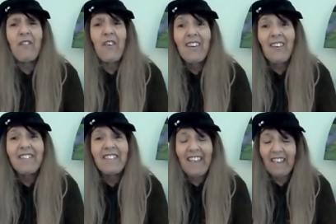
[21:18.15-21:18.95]
For
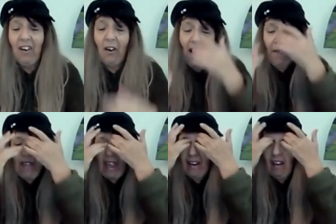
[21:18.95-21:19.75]
God's sake, go out
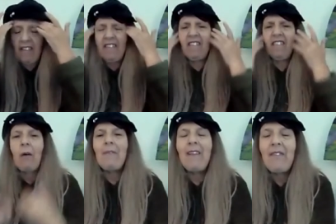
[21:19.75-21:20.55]
there, guys, and
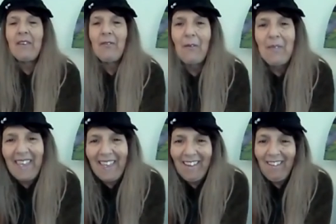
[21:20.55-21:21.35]
stop living from the
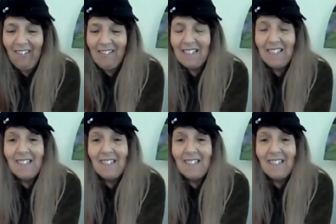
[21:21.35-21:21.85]
ego.